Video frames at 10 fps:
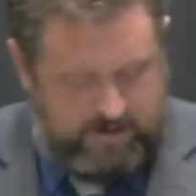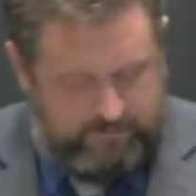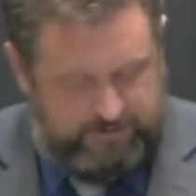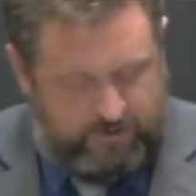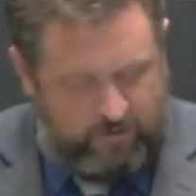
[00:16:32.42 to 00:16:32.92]

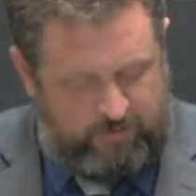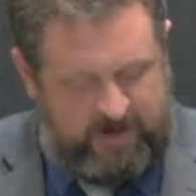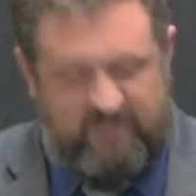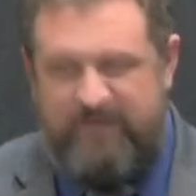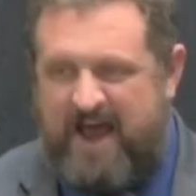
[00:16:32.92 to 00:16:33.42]
But don't
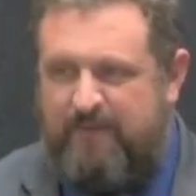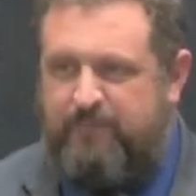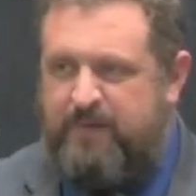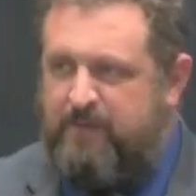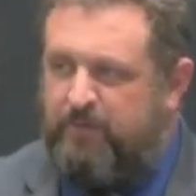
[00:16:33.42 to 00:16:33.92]
write off
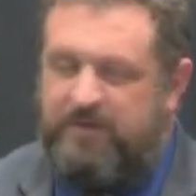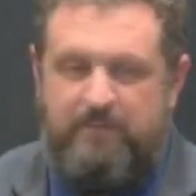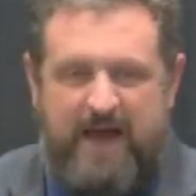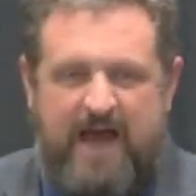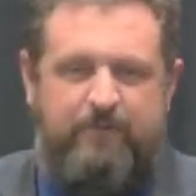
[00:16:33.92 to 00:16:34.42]
bad people with a
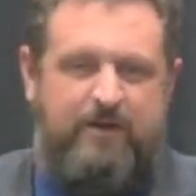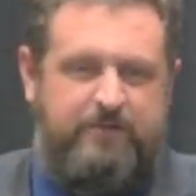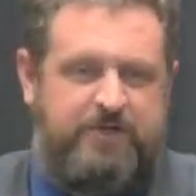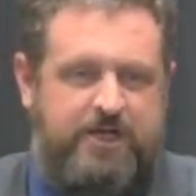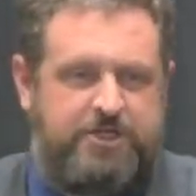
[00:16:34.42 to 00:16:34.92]
bad
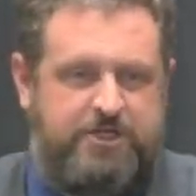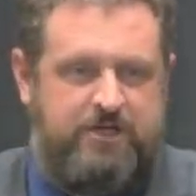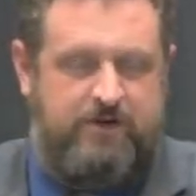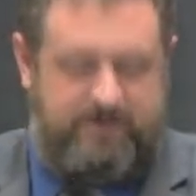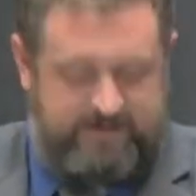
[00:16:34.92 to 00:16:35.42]
reputation
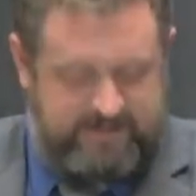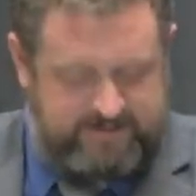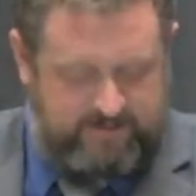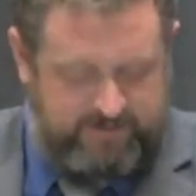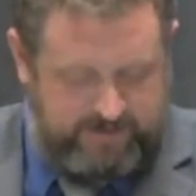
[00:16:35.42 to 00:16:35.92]
either. I think that's
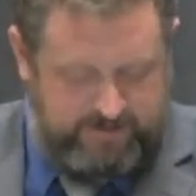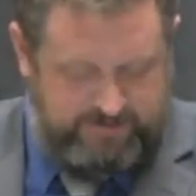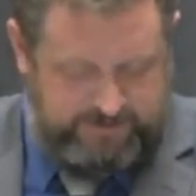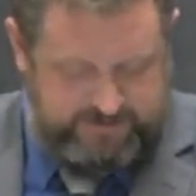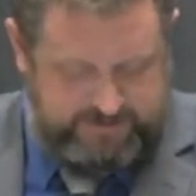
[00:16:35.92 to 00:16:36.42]
something
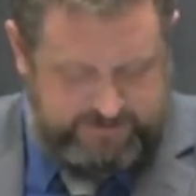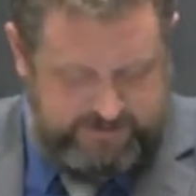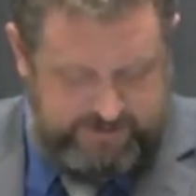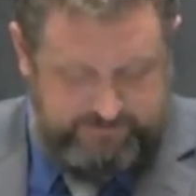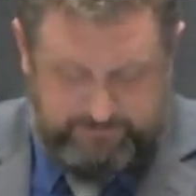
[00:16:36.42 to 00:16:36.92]
else you can
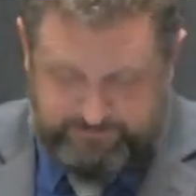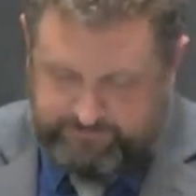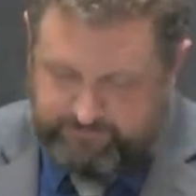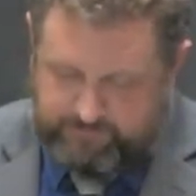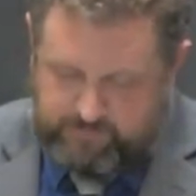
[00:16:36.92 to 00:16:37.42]
see
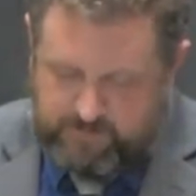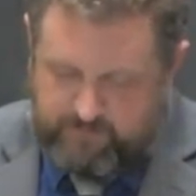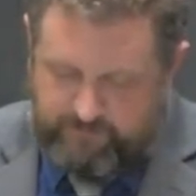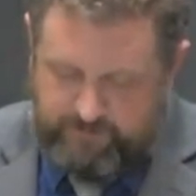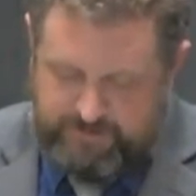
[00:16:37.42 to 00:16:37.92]

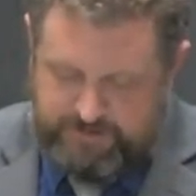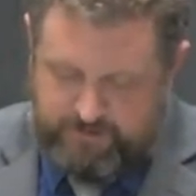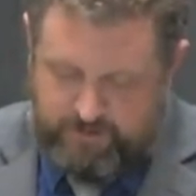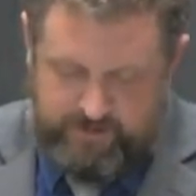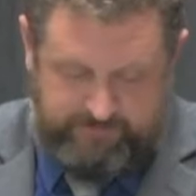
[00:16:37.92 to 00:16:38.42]
from the
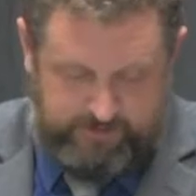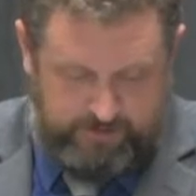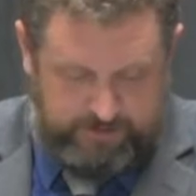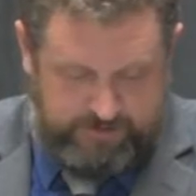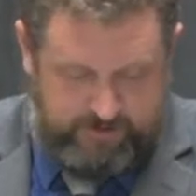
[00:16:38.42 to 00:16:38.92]
story if you
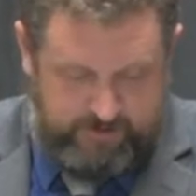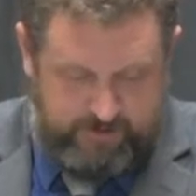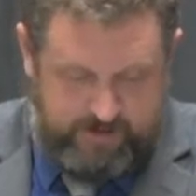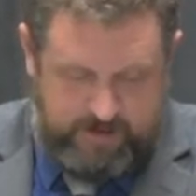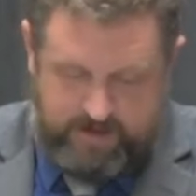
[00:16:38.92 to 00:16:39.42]
look there
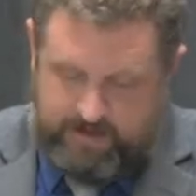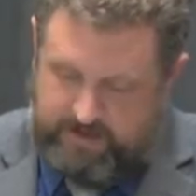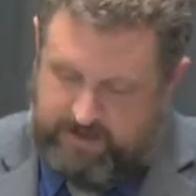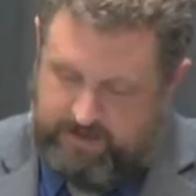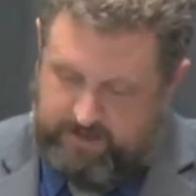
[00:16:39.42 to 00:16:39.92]

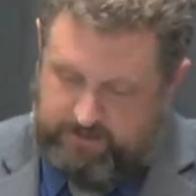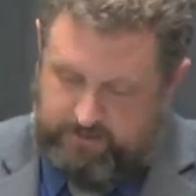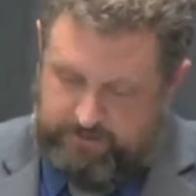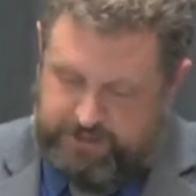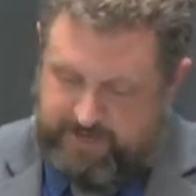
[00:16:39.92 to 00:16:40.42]
in uh,
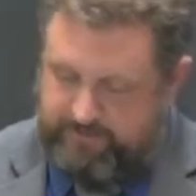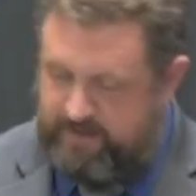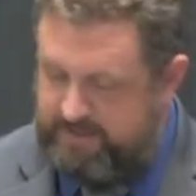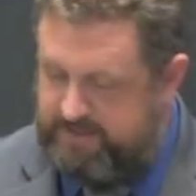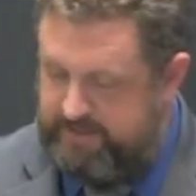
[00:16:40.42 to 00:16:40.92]
Luke chapter
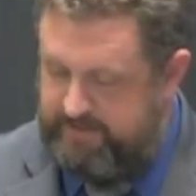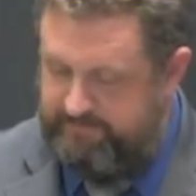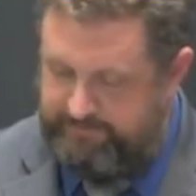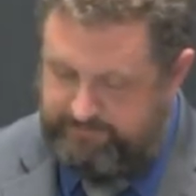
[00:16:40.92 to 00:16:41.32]
19.